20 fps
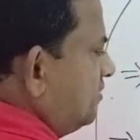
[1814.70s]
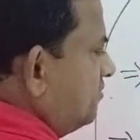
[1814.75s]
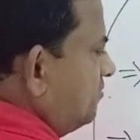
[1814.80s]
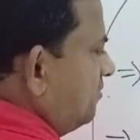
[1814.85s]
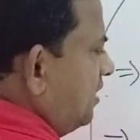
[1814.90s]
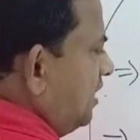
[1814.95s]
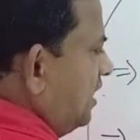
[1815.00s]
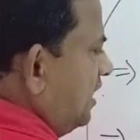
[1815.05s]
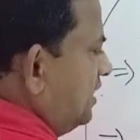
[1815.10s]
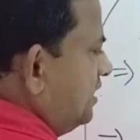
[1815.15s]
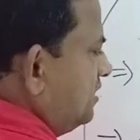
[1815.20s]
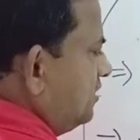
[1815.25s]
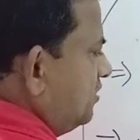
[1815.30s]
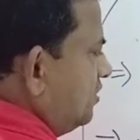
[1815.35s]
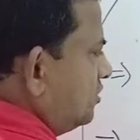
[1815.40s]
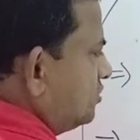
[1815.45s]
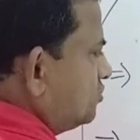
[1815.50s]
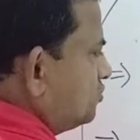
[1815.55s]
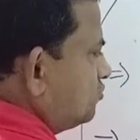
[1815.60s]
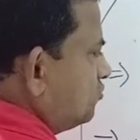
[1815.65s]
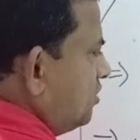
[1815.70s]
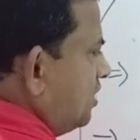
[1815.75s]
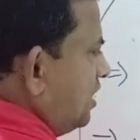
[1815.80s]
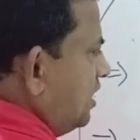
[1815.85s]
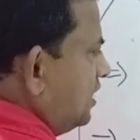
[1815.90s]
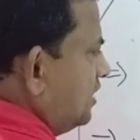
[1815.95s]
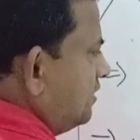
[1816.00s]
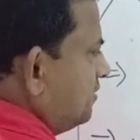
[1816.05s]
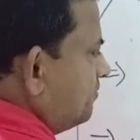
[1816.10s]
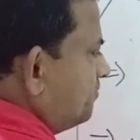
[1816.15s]
minus
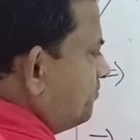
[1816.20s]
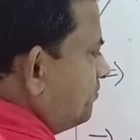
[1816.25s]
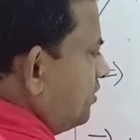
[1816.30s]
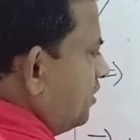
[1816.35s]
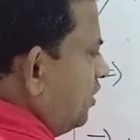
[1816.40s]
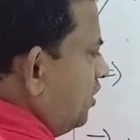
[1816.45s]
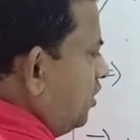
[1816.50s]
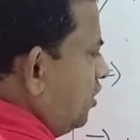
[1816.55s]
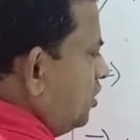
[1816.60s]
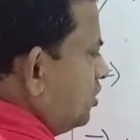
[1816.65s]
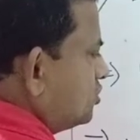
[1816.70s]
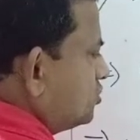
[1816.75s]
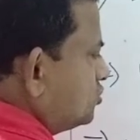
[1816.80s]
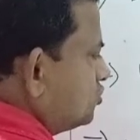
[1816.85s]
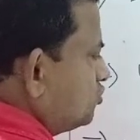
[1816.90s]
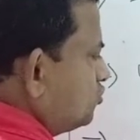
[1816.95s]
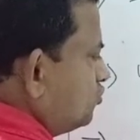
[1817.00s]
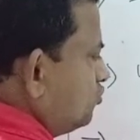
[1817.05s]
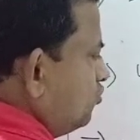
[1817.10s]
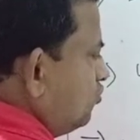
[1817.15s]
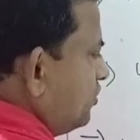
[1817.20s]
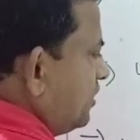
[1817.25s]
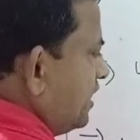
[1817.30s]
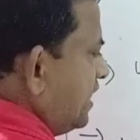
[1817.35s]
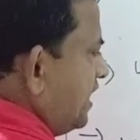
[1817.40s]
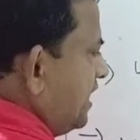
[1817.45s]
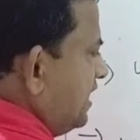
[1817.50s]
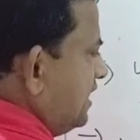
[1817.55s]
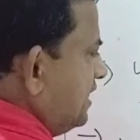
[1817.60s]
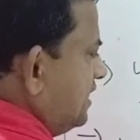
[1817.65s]
1 plus
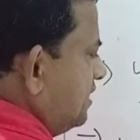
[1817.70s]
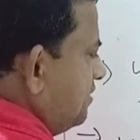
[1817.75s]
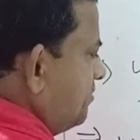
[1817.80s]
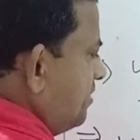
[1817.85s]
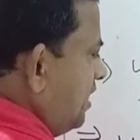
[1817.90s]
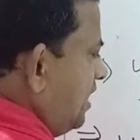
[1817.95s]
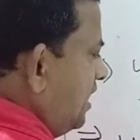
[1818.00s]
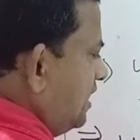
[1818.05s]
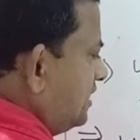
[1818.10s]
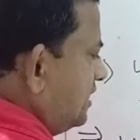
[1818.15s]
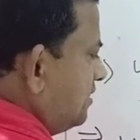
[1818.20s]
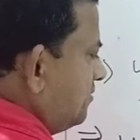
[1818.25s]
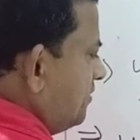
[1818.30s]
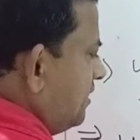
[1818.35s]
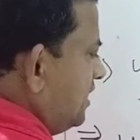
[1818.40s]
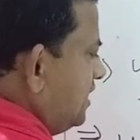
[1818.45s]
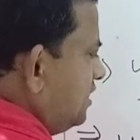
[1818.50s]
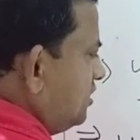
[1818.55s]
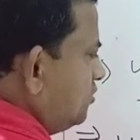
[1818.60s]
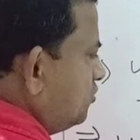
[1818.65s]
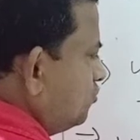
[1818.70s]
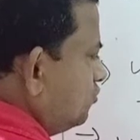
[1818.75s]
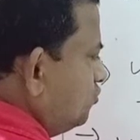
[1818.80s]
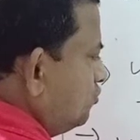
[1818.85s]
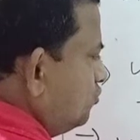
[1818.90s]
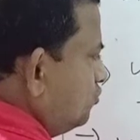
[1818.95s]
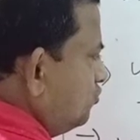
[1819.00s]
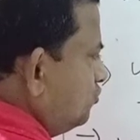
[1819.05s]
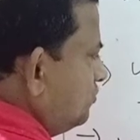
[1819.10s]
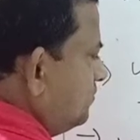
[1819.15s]
2n divided by
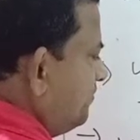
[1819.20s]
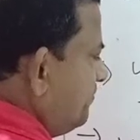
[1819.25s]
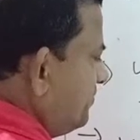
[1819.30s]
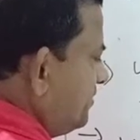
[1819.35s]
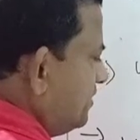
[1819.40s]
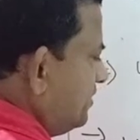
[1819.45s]
2.